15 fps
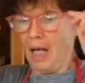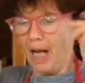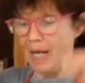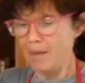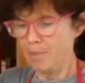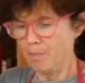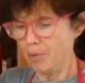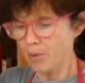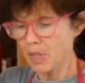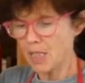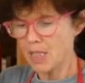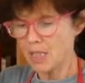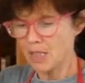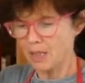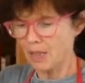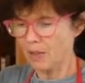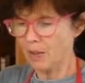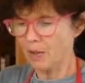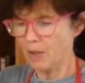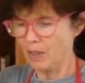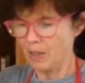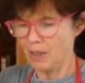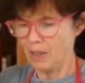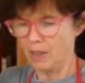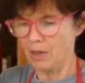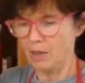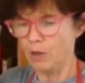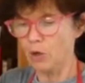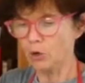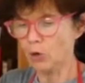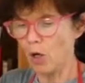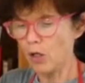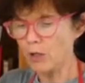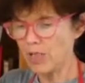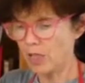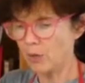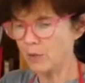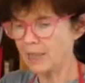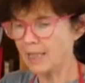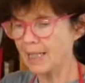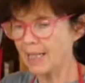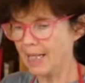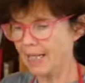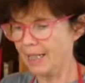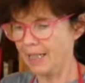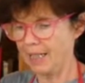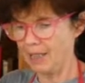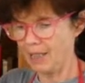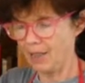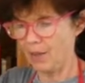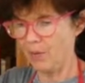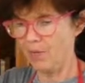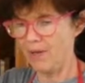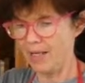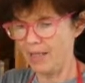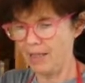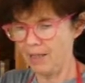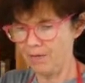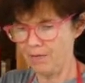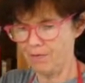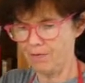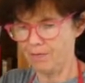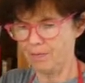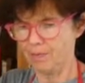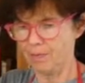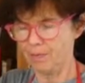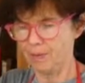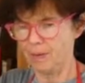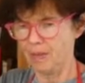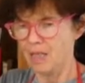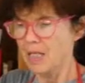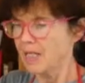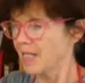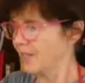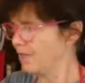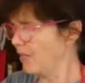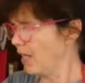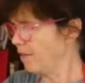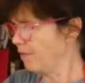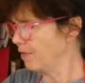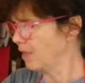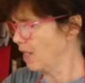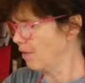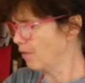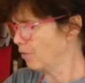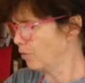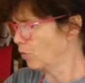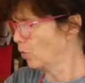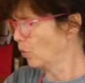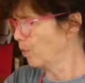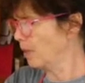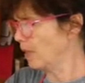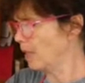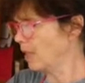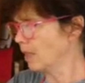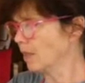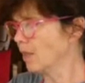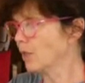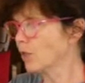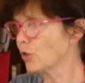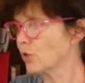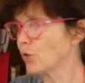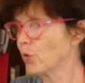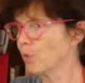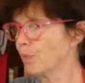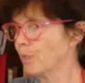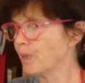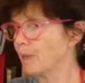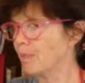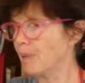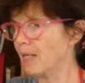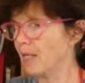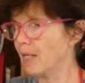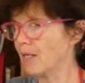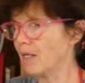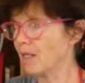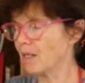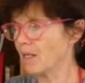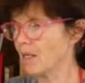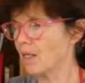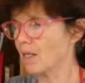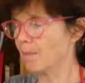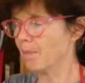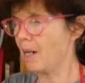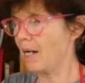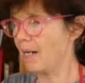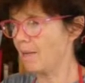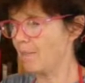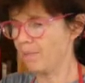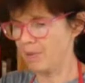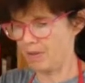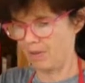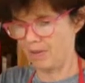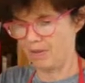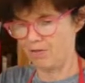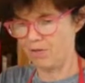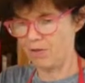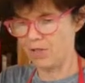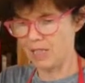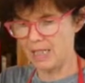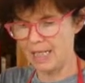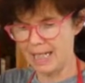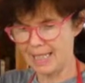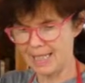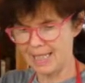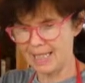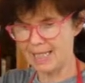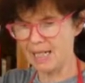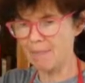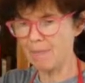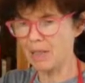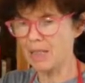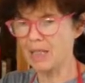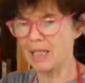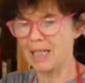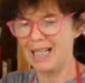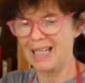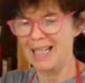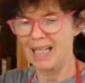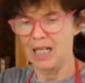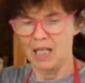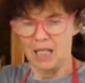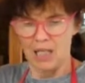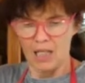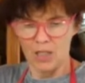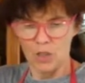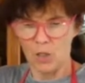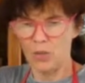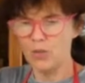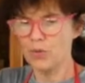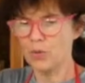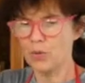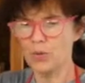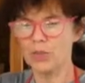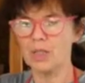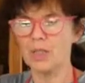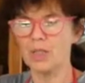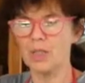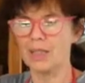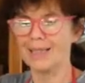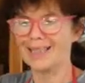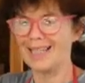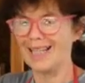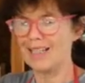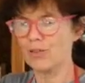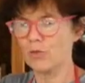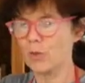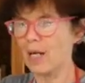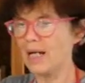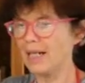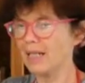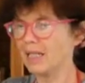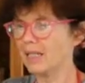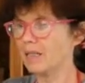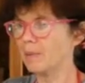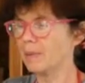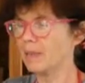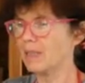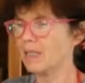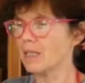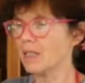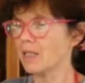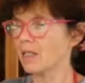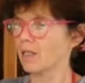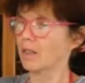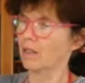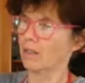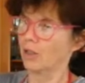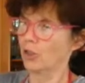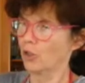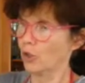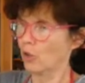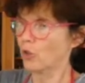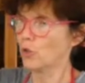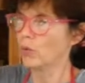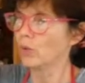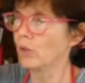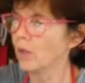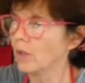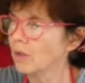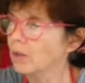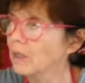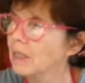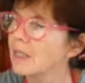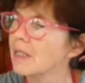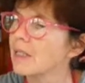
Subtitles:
I put the rolled out clay away, that we have enough room here to prepare the pipe for the next step. It's also good, it can dry a little bit, not too long.